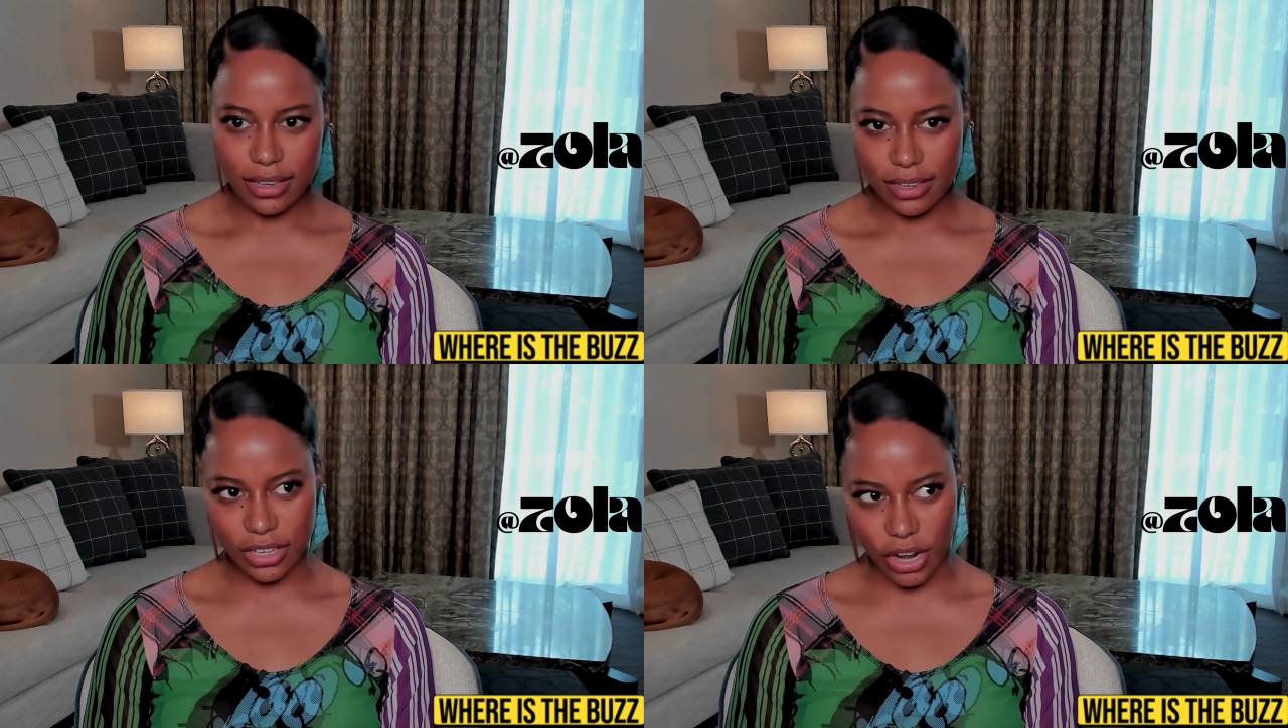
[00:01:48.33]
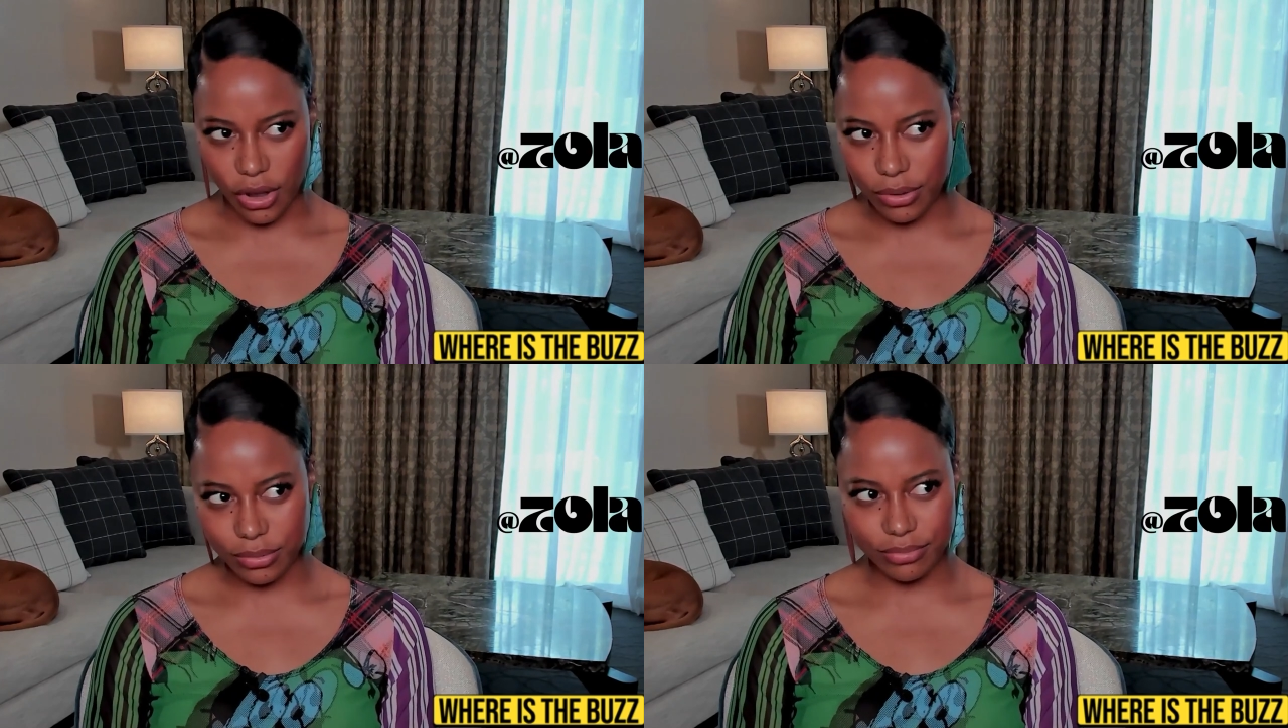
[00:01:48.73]
you
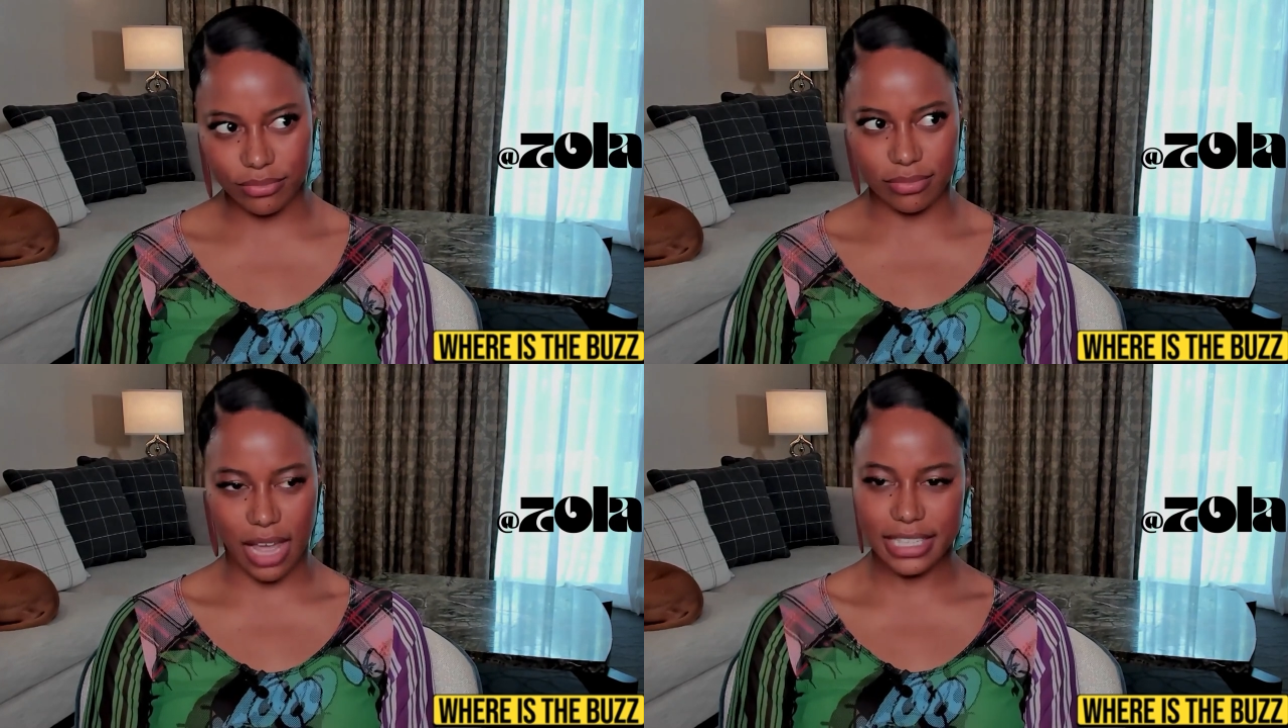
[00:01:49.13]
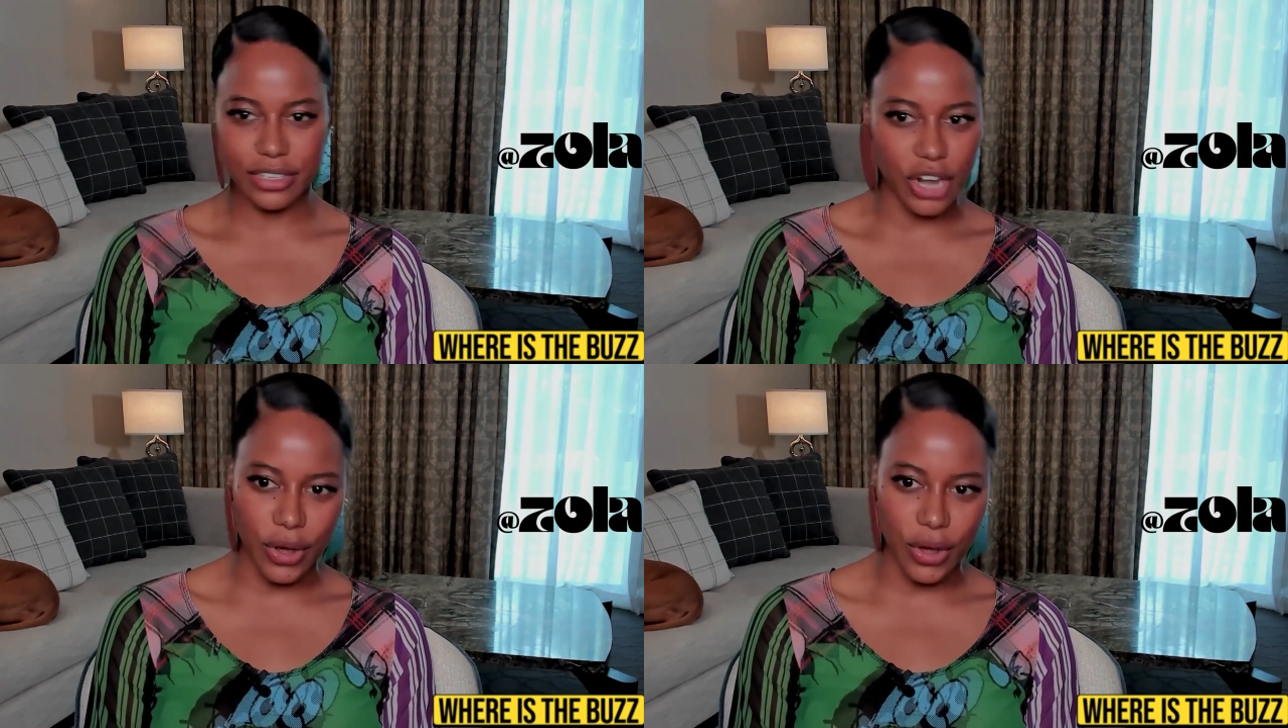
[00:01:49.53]
know lots
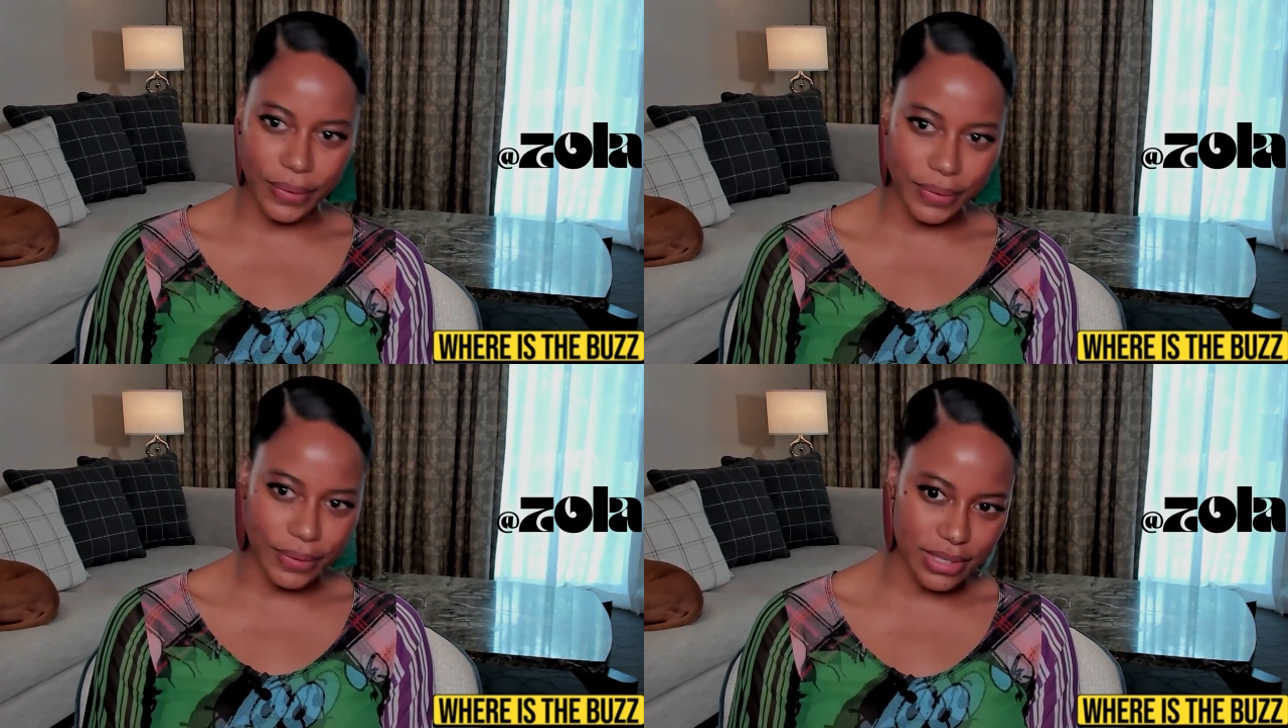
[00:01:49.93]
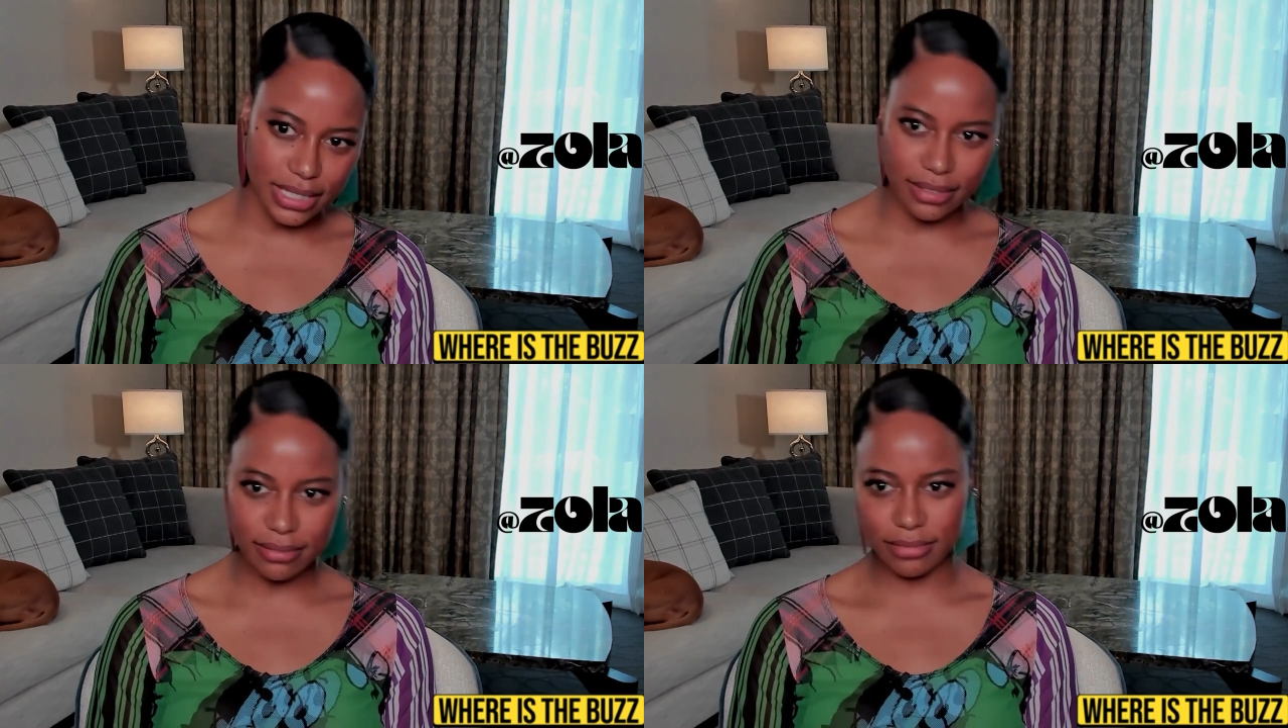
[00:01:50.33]
of no's and